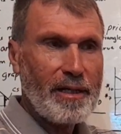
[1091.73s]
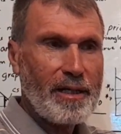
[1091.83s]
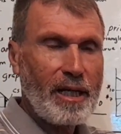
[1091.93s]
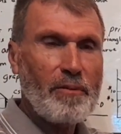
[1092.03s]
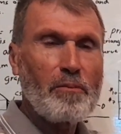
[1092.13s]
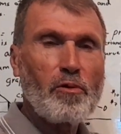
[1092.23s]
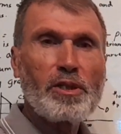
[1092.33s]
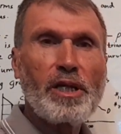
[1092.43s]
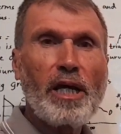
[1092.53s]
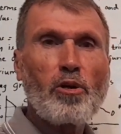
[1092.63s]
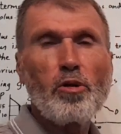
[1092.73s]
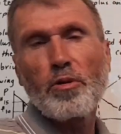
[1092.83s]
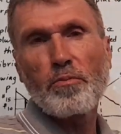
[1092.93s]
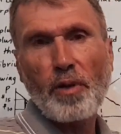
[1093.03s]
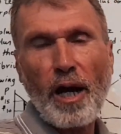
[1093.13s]
come up with the
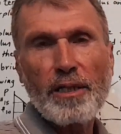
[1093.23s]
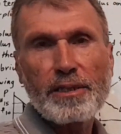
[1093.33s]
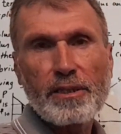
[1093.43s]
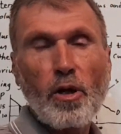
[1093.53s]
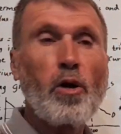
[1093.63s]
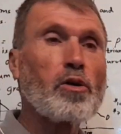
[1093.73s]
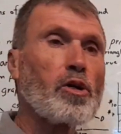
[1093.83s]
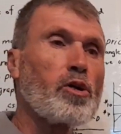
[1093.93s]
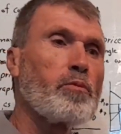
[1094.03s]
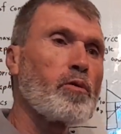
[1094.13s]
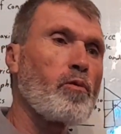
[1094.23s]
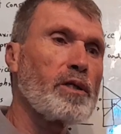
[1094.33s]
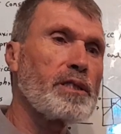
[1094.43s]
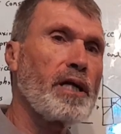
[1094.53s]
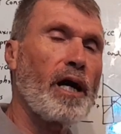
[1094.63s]
equilibrium price or equilibrium
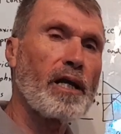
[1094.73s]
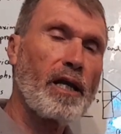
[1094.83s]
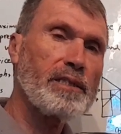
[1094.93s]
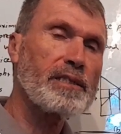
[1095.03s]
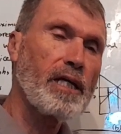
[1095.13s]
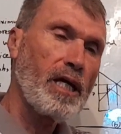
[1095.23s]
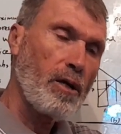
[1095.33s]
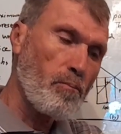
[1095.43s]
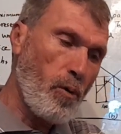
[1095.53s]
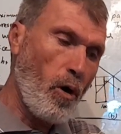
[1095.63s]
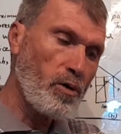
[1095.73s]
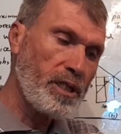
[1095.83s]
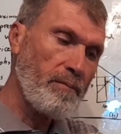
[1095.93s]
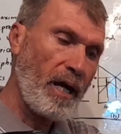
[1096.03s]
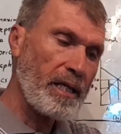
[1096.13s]
quantity unless both
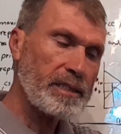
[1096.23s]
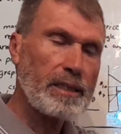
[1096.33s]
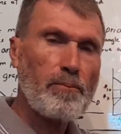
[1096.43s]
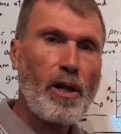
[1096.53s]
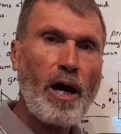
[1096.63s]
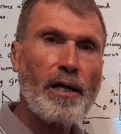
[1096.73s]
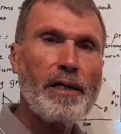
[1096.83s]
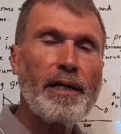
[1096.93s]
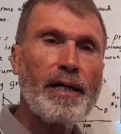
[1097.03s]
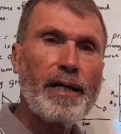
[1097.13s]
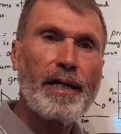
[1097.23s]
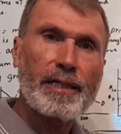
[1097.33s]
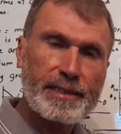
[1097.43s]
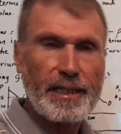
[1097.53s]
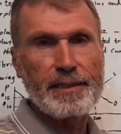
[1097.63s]
demand and supply
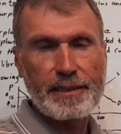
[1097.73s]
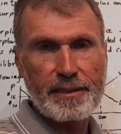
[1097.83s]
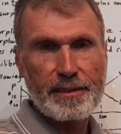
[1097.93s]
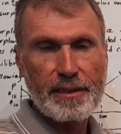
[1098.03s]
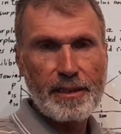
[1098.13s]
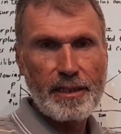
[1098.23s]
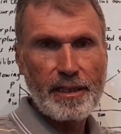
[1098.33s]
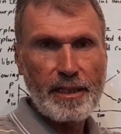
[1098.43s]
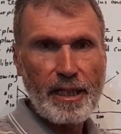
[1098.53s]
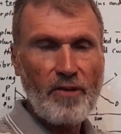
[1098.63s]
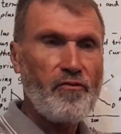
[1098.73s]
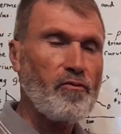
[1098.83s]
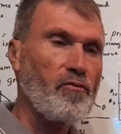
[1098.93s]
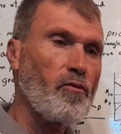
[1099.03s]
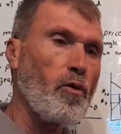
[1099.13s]
exist. If
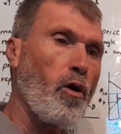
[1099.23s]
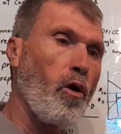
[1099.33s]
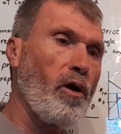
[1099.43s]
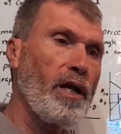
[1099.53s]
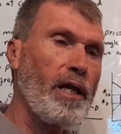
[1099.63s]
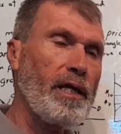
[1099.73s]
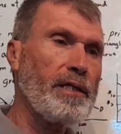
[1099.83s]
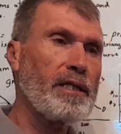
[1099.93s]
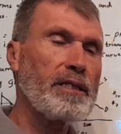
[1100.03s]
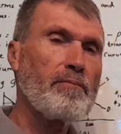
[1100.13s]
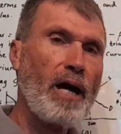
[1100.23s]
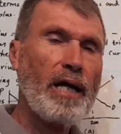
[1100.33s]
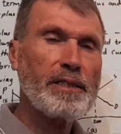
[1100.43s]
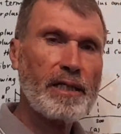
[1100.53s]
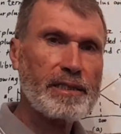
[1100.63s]
only the
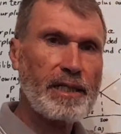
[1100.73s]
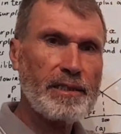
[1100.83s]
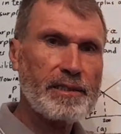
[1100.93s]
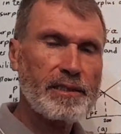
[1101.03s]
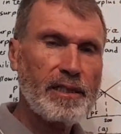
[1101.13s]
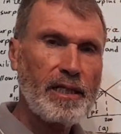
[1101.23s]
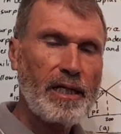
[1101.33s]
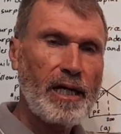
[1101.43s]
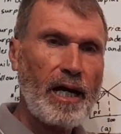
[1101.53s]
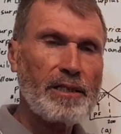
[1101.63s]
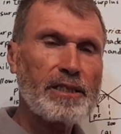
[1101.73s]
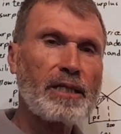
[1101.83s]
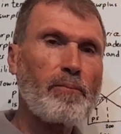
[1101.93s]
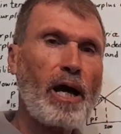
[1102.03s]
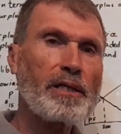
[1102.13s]
demand exists and the
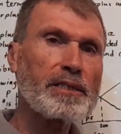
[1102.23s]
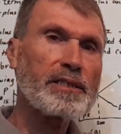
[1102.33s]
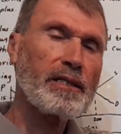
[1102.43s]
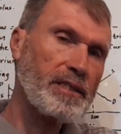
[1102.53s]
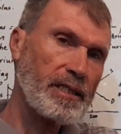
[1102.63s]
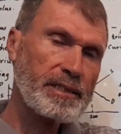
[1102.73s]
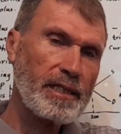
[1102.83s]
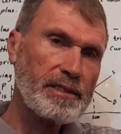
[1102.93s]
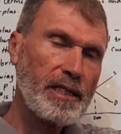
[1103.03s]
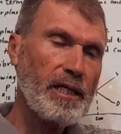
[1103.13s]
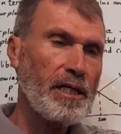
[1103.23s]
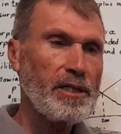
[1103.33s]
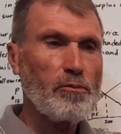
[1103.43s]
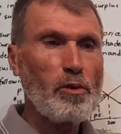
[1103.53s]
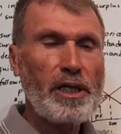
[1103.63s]
supply does not exist,
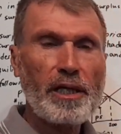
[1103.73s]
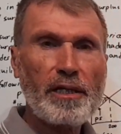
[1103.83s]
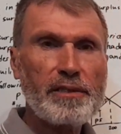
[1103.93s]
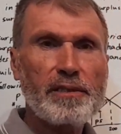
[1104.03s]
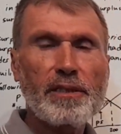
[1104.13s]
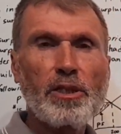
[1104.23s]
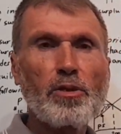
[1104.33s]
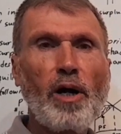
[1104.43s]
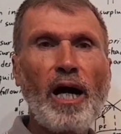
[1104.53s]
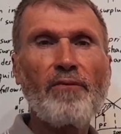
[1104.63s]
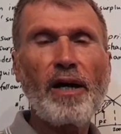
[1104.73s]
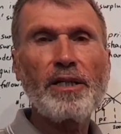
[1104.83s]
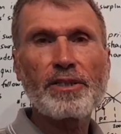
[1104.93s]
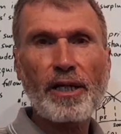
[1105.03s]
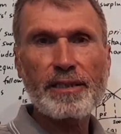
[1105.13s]
we cannot, have
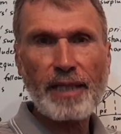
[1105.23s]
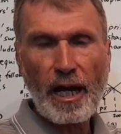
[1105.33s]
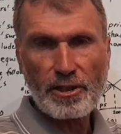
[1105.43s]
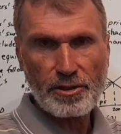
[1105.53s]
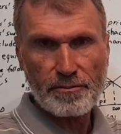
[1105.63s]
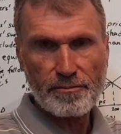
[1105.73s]
any transaction.